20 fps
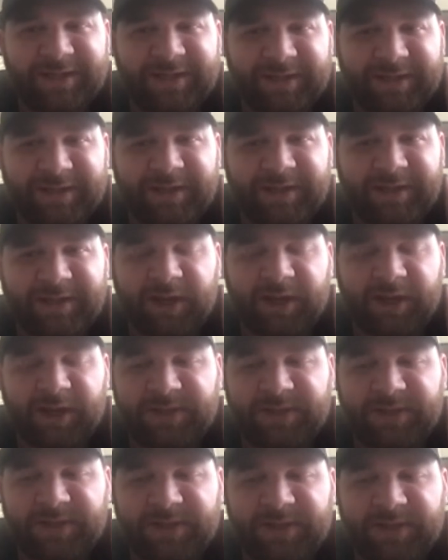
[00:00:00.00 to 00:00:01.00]

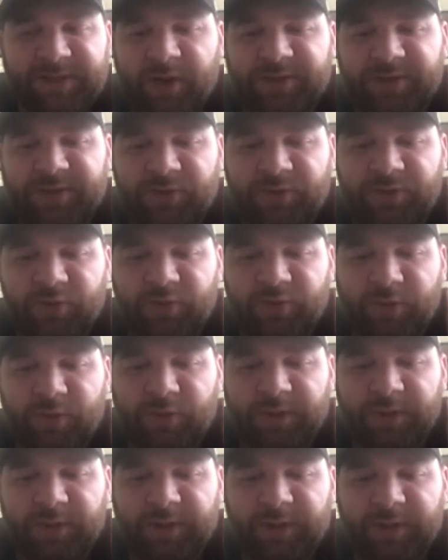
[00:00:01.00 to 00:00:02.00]
hard
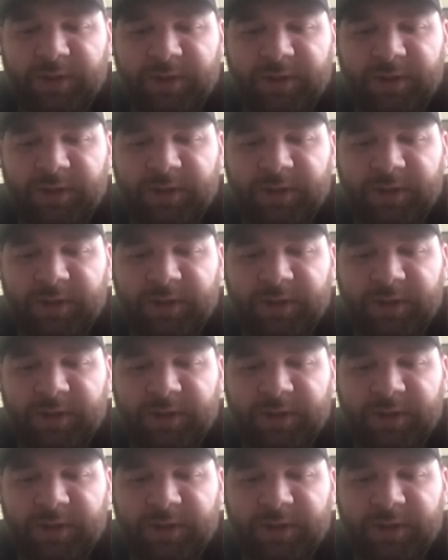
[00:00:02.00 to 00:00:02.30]
to